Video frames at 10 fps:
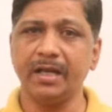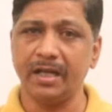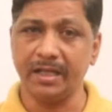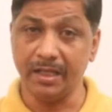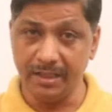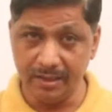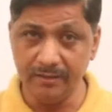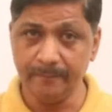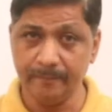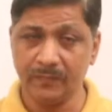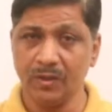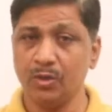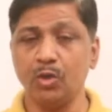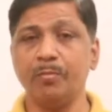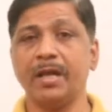again
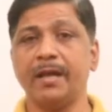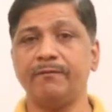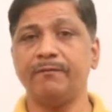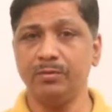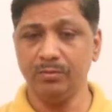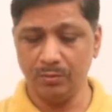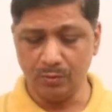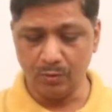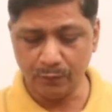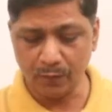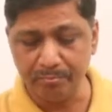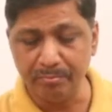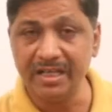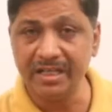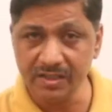you may have to go for
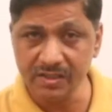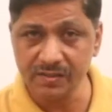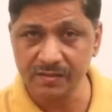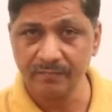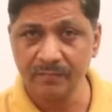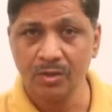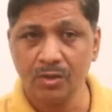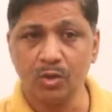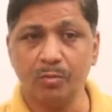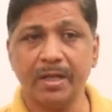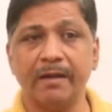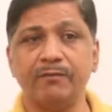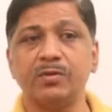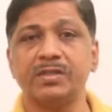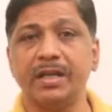meetings, you may have
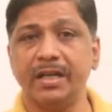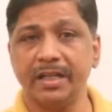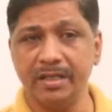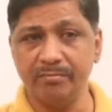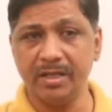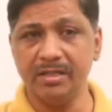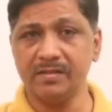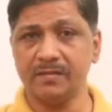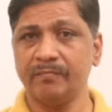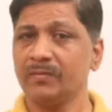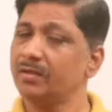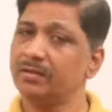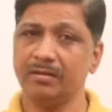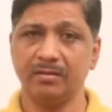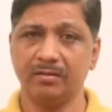to send emails,
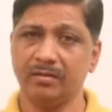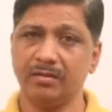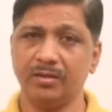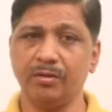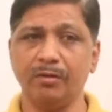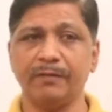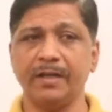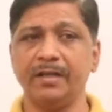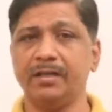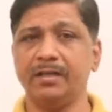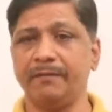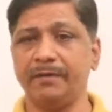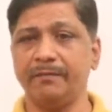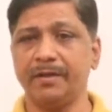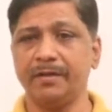you will find it
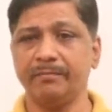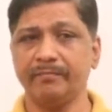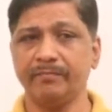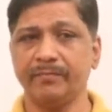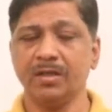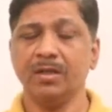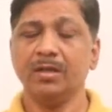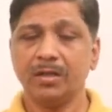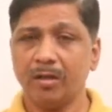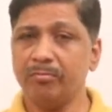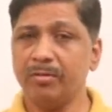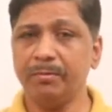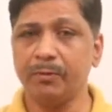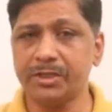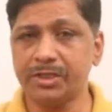everywhere. Now my
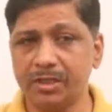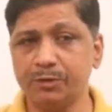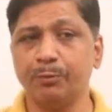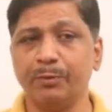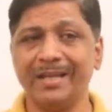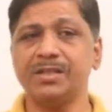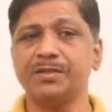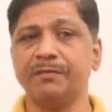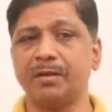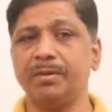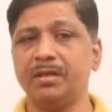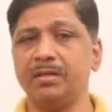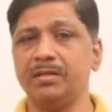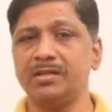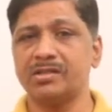question is, where is
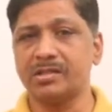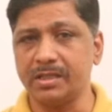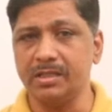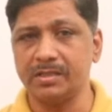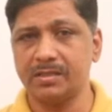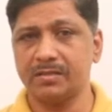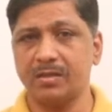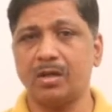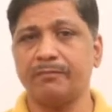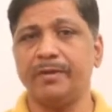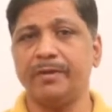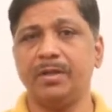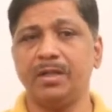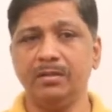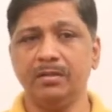verbal skills or
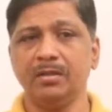verbal